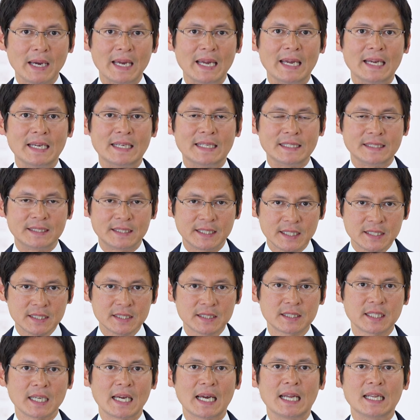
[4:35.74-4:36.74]

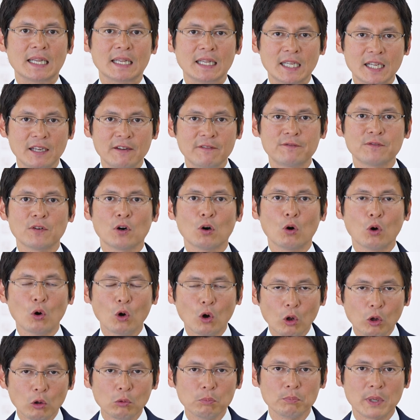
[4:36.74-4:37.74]
exist and live
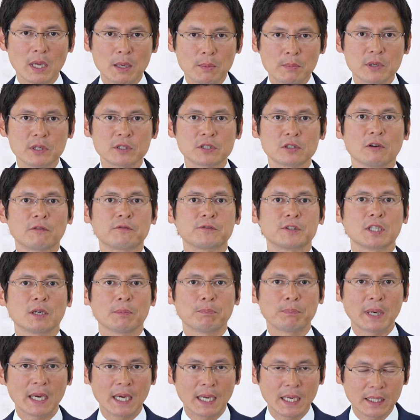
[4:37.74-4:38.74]
all members of
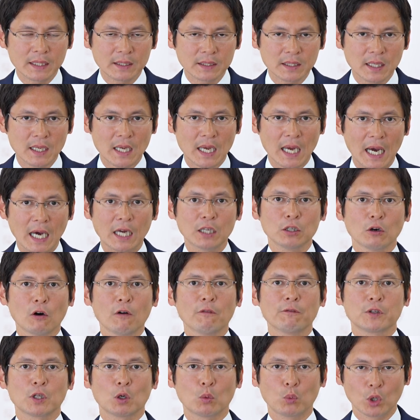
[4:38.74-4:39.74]
Japan and
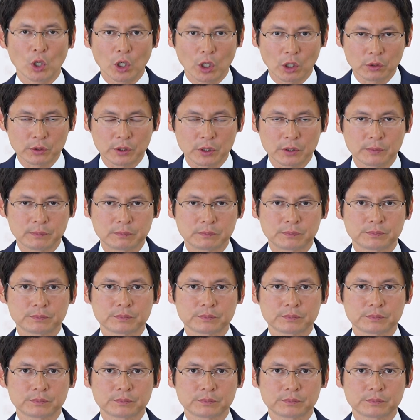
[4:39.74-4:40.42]
of the world.